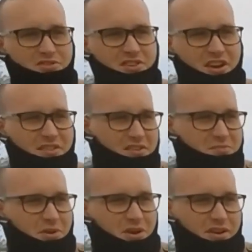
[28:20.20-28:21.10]
here at this
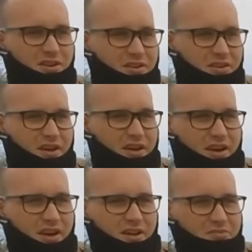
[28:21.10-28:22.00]
park.
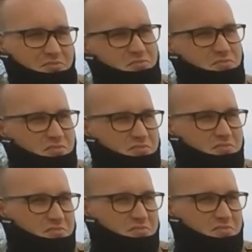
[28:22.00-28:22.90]

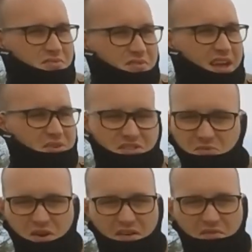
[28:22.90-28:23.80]
Yeah, we
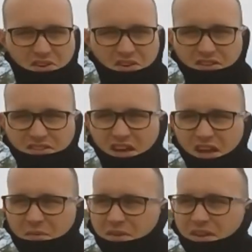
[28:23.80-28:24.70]
see ravens all the
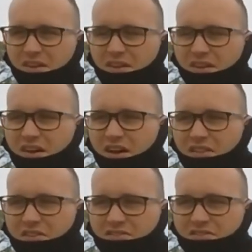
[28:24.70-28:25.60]
time.
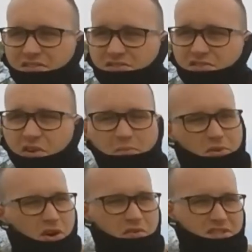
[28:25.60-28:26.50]
There's snowy
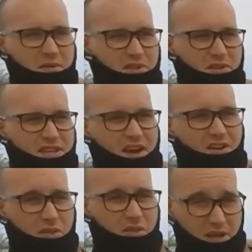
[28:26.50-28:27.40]
plovers, I believe, down
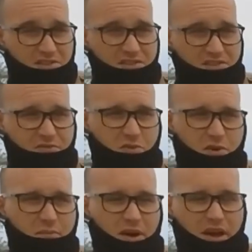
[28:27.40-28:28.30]
on the beaches of
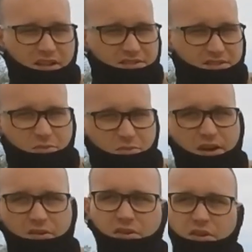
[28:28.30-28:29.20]
Torrey Pines as
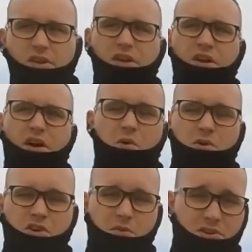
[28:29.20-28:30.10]
well,
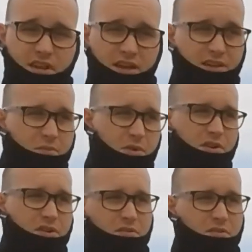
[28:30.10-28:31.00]
which are a protected
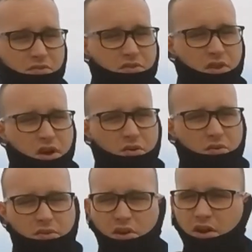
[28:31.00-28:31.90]
bird. So
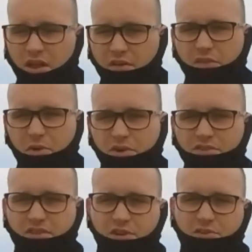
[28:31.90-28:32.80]
there are definitely
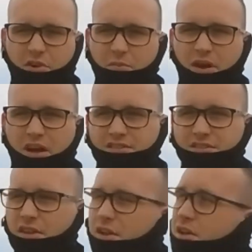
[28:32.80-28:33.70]
birds here in Torrey Pines,
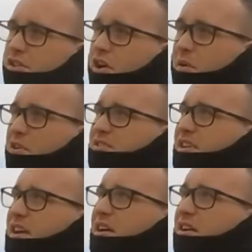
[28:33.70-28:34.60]
and there are birds
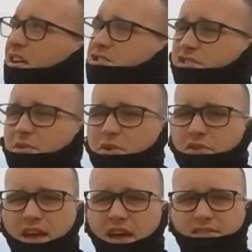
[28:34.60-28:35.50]
that occasionally will
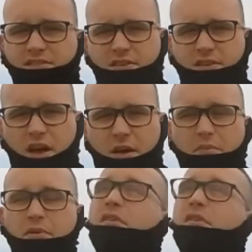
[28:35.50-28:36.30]
nest up